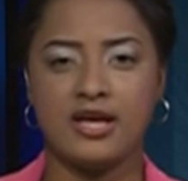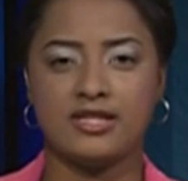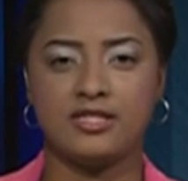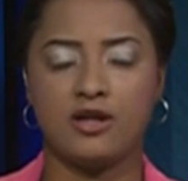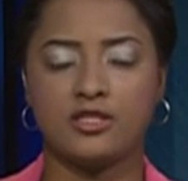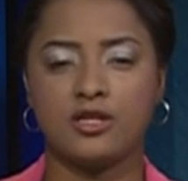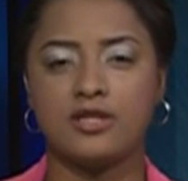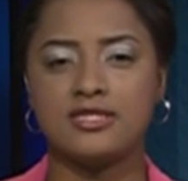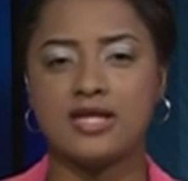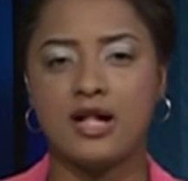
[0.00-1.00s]
Dr.
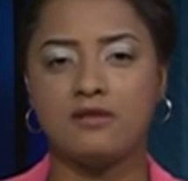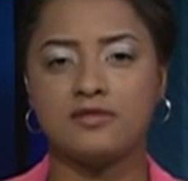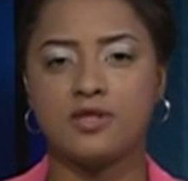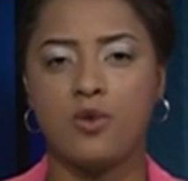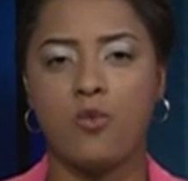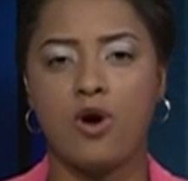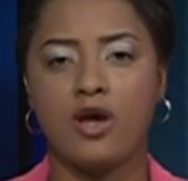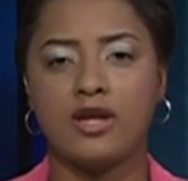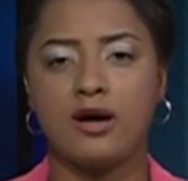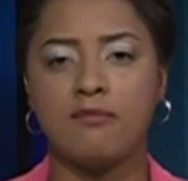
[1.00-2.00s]
Gonsalves
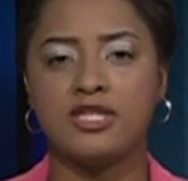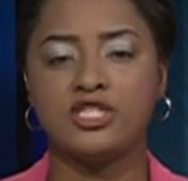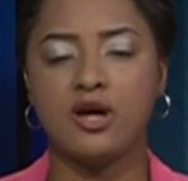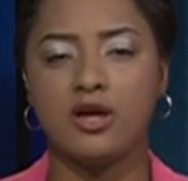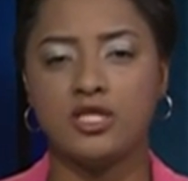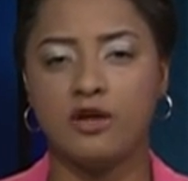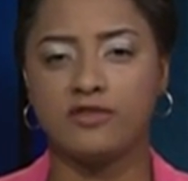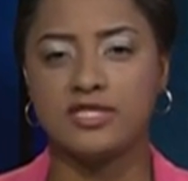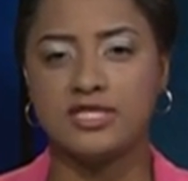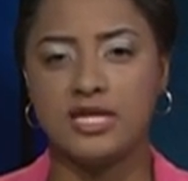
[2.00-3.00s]
won a majority of
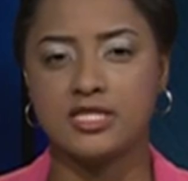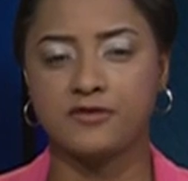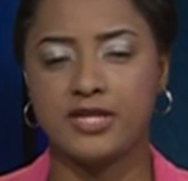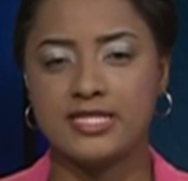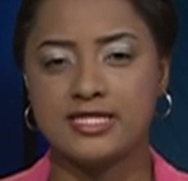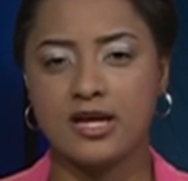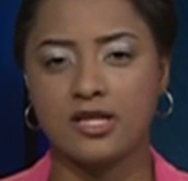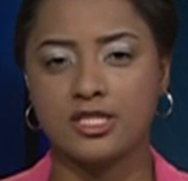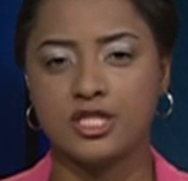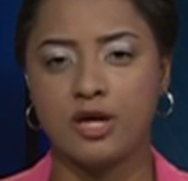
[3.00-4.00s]
the seats for his
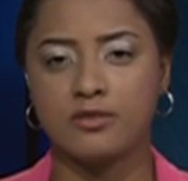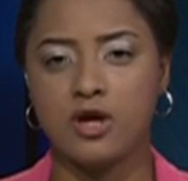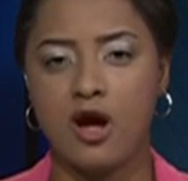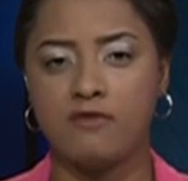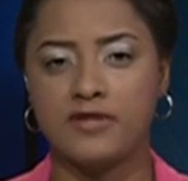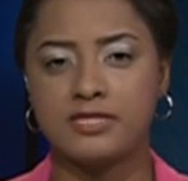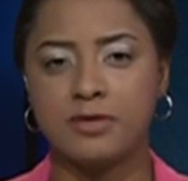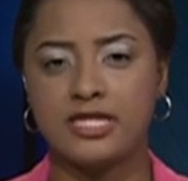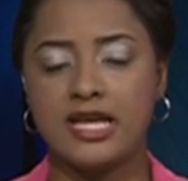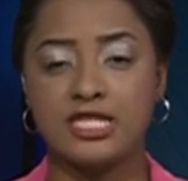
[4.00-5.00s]
second term to office,
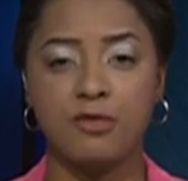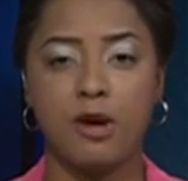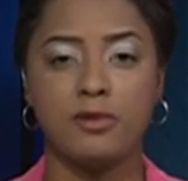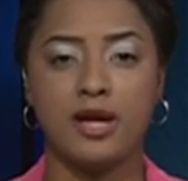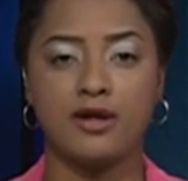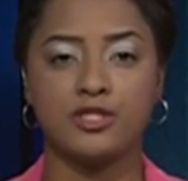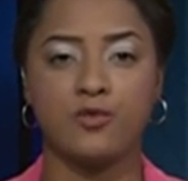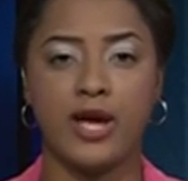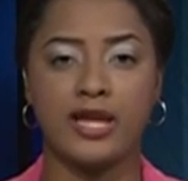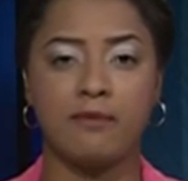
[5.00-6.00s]
but his popularity
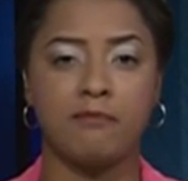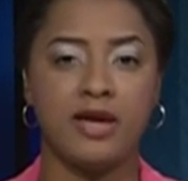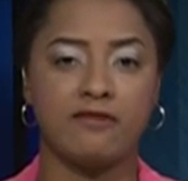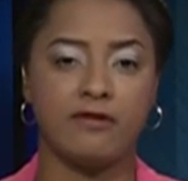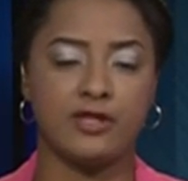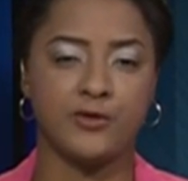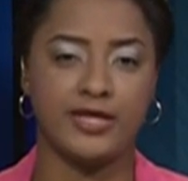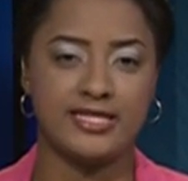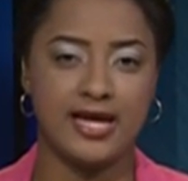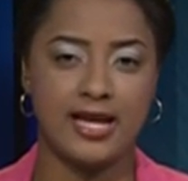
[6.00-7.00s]
waned a bit for the
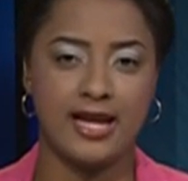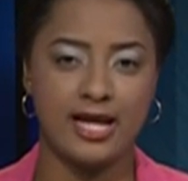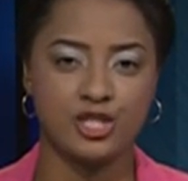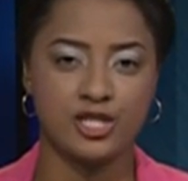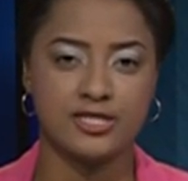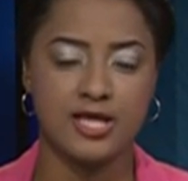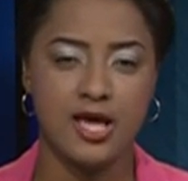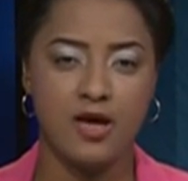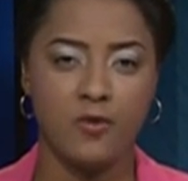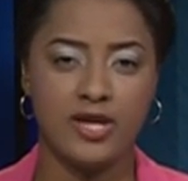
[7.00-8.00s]
2010 elections
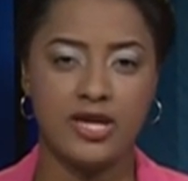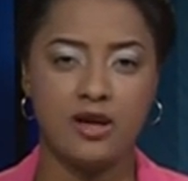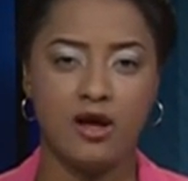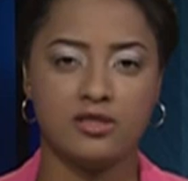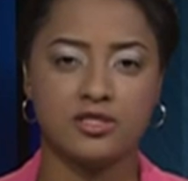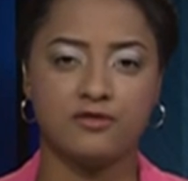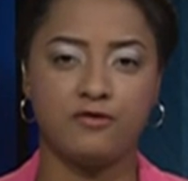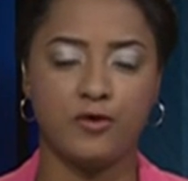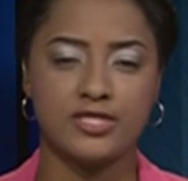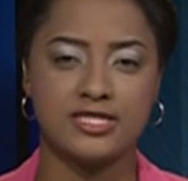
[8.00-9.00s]
when he lost
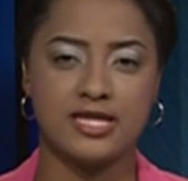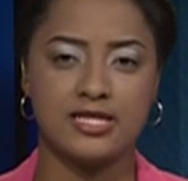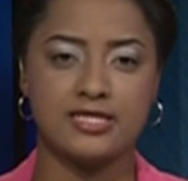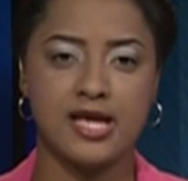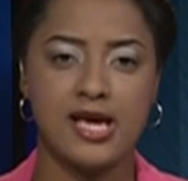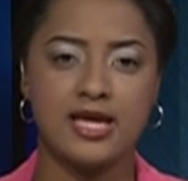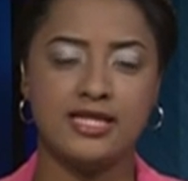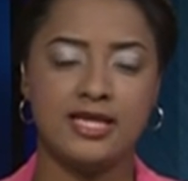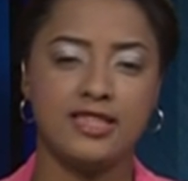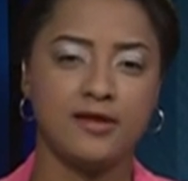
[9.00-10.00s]
4 seats.
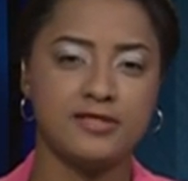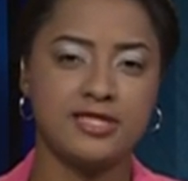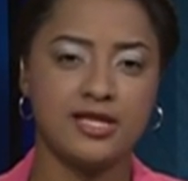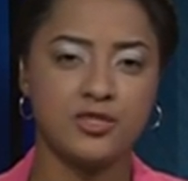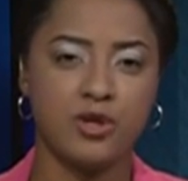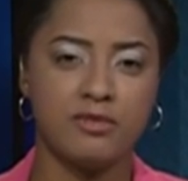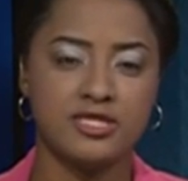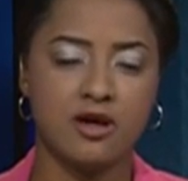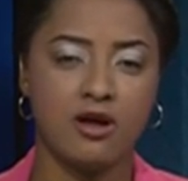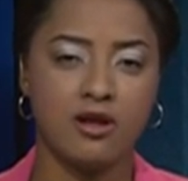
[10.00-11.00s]
Did those sexual
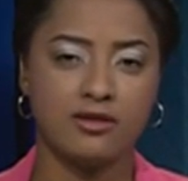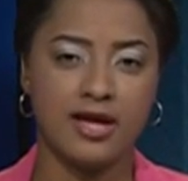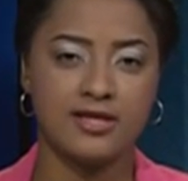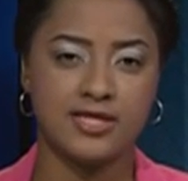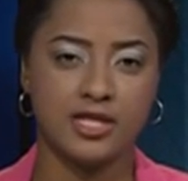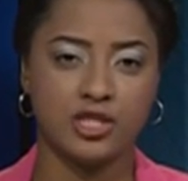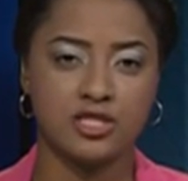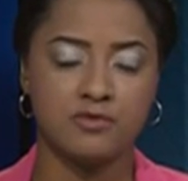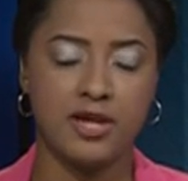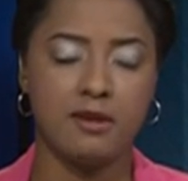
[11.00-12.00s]
misconduct
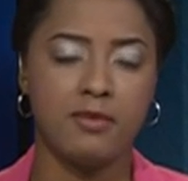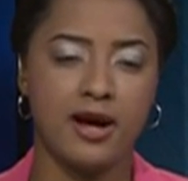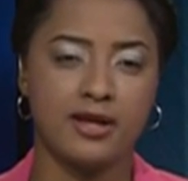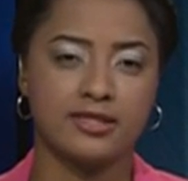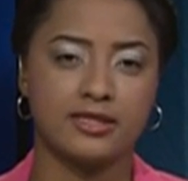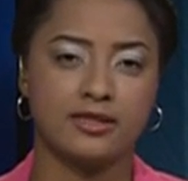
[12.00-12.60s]
accusations play a part?